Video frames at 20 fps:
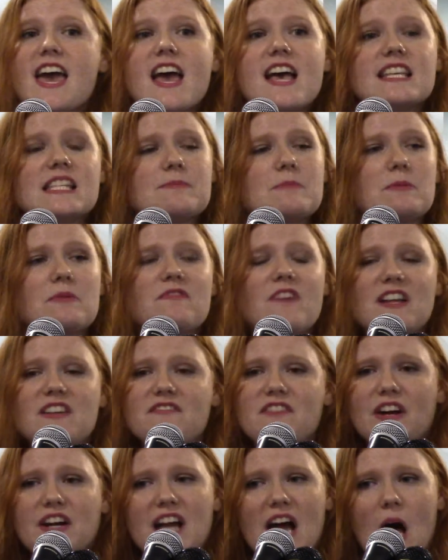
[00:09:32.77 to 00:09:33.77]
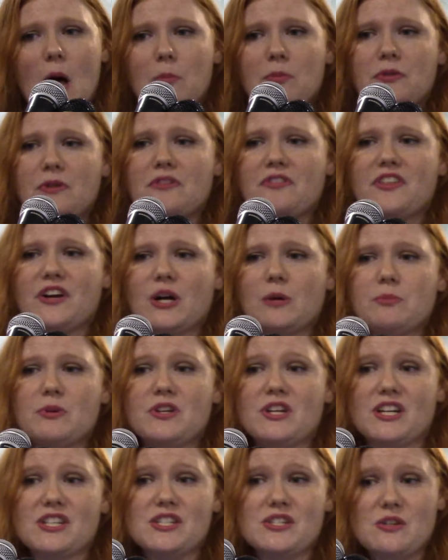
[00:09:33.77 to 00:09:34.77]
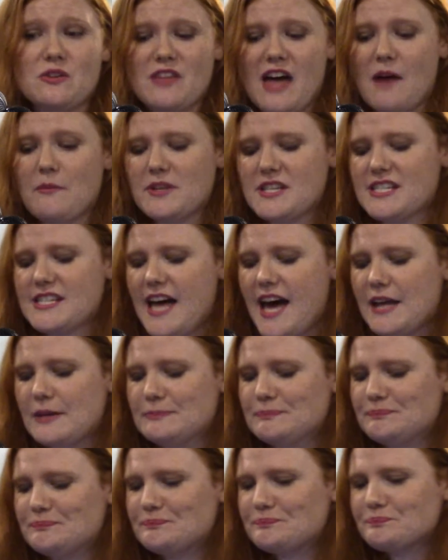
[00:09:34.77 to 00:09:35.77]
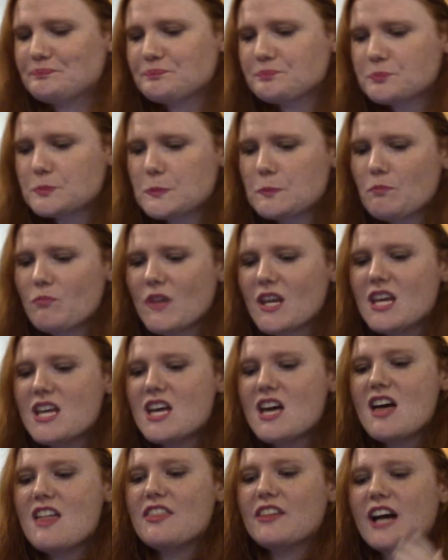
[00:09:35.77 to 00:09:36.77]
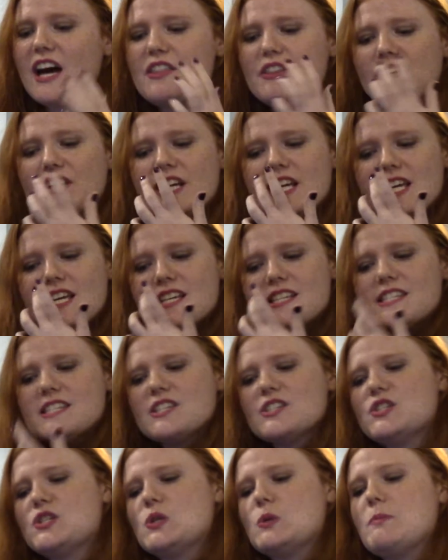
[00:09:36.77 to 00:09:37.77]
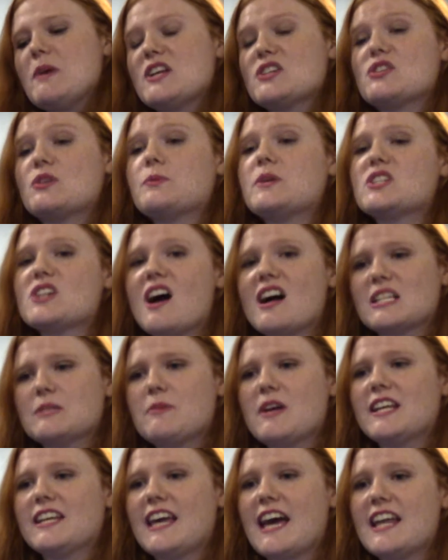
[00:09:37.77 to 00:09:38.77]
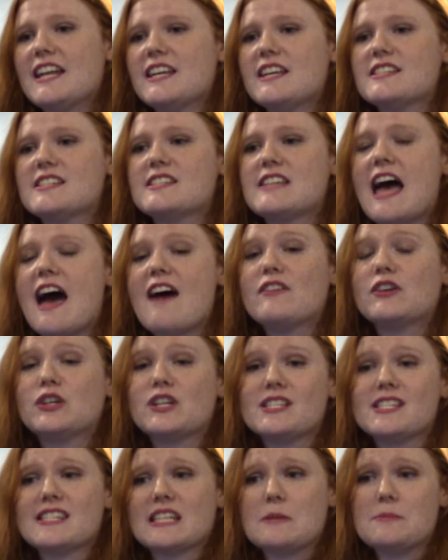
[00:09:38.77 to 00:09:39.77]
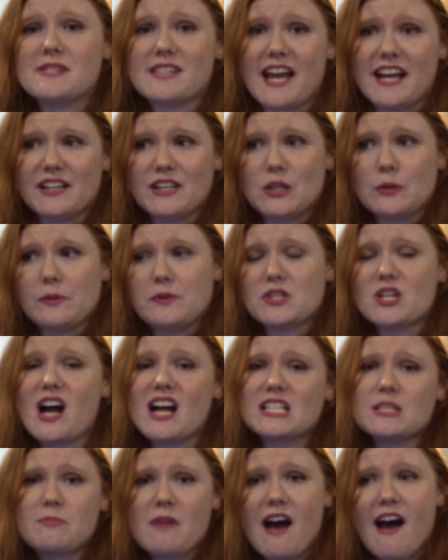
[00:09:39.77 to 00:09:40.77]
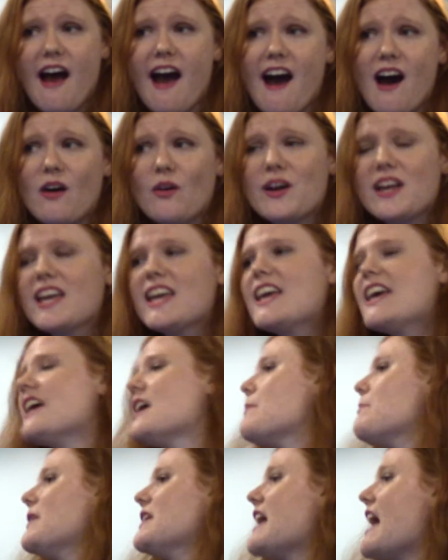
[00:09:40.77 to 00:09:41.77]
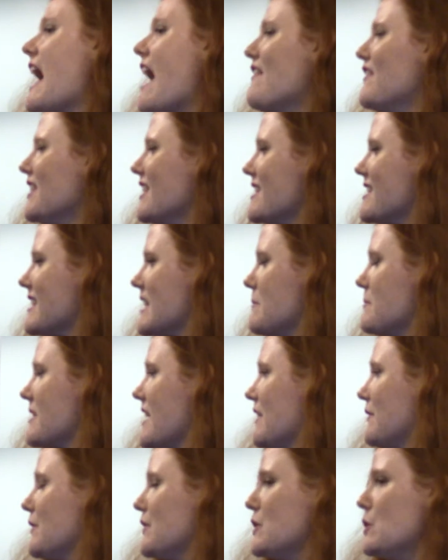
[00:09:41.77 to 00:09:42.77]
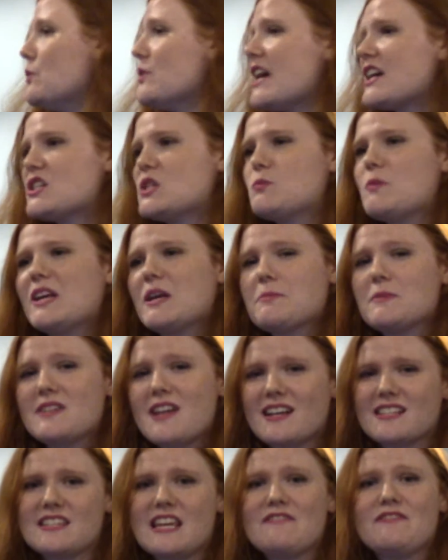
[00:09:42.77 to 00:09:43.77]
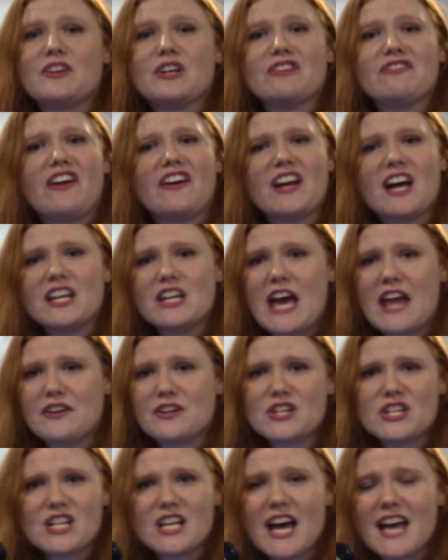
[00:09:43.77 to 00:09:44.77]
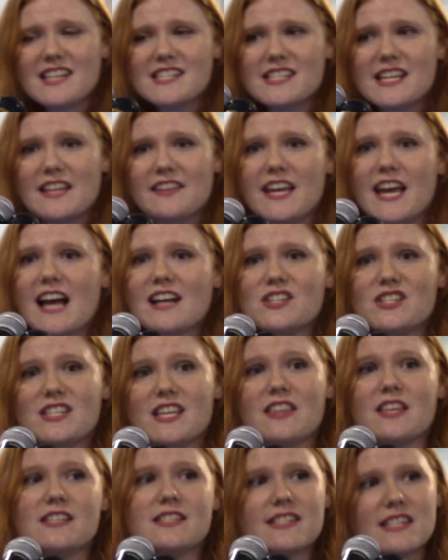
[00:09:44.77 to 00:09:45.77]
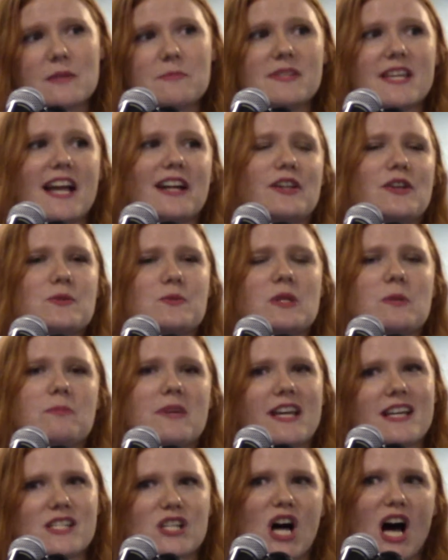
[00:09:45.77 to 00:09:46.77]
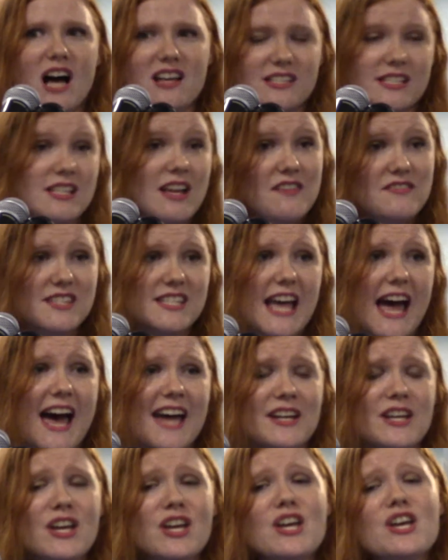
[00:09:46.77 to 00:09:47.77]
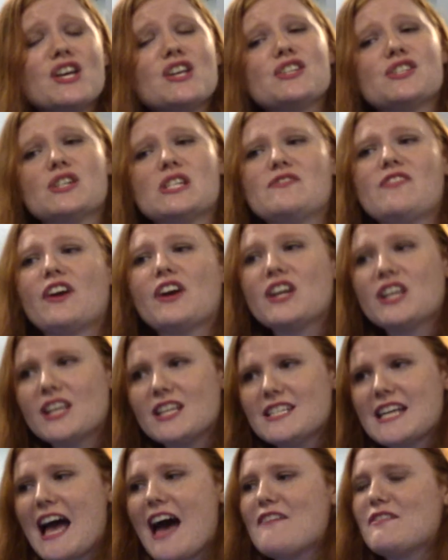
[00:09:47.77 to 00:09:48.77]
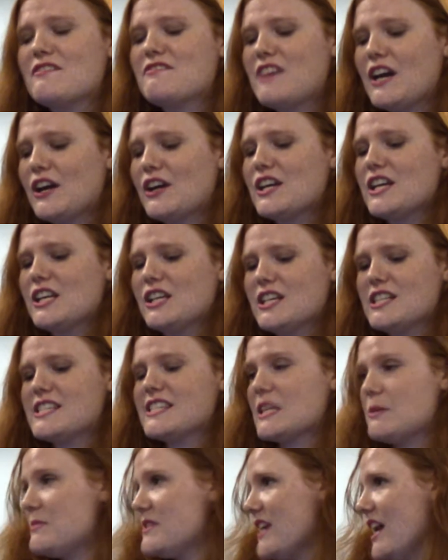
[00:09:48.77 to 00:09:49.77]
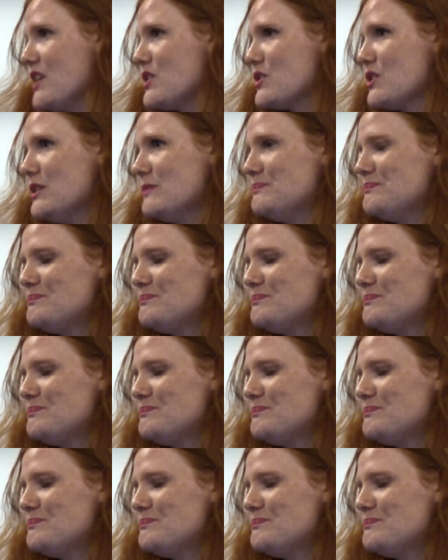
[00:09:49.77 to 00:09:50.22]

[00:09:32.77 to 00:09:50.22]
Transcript: Some people find it very helpful and therapeutic to do that with SAD. The other is to make sure we talked about again is to have a good sleep cycle. We talked about how by not having a good sleep cycle, you can actually wake up the next day feeling very unenergized. And they actually say that sleep cycle is one of the biggest causes of SAD. So it's very good to have a very good sleep schedule.